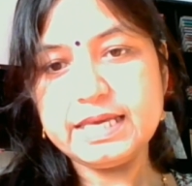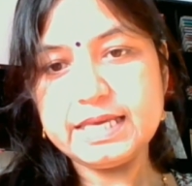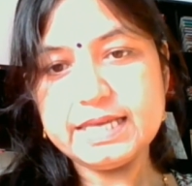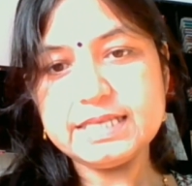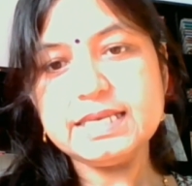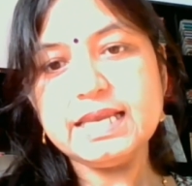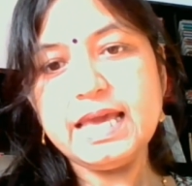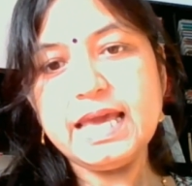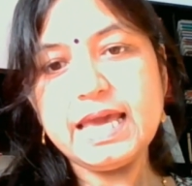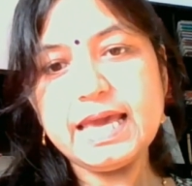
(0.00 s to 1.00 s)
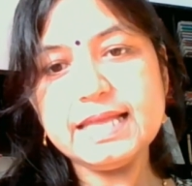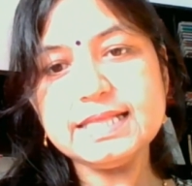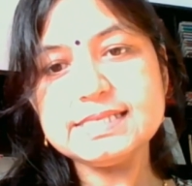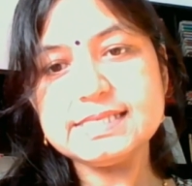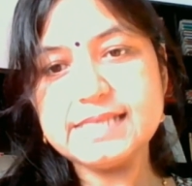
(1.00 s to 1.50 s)
Yet,
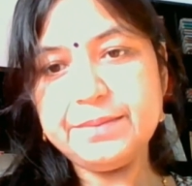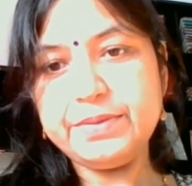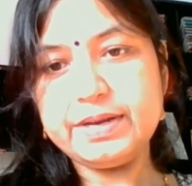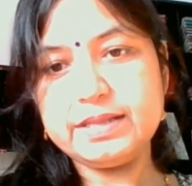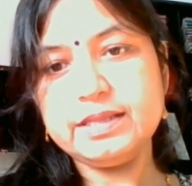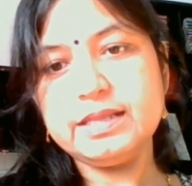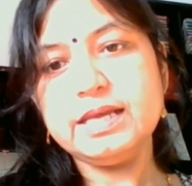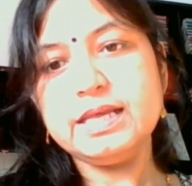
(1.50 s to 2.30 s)
in the same breath,